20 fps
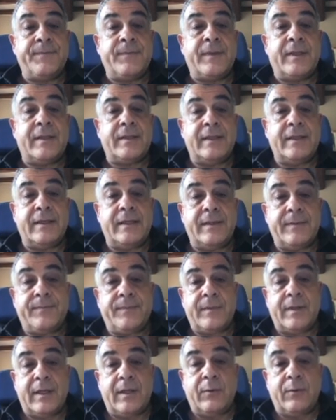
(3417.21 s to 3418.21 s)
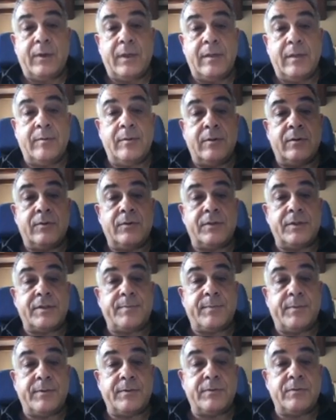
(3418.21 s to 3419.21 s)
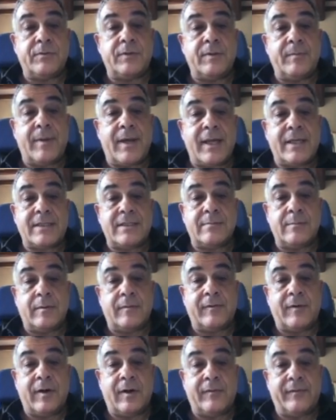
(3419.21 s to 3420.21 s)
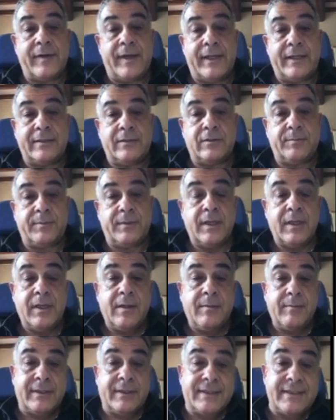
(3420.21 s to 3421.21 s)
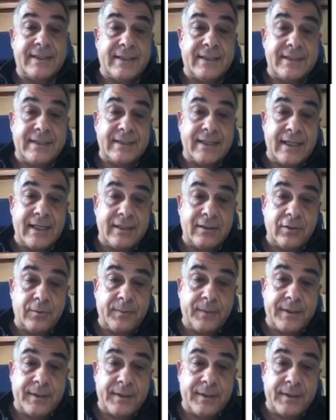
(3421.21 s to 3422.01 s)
the equilibrium corresponds to the maximum of entropy. But since entropy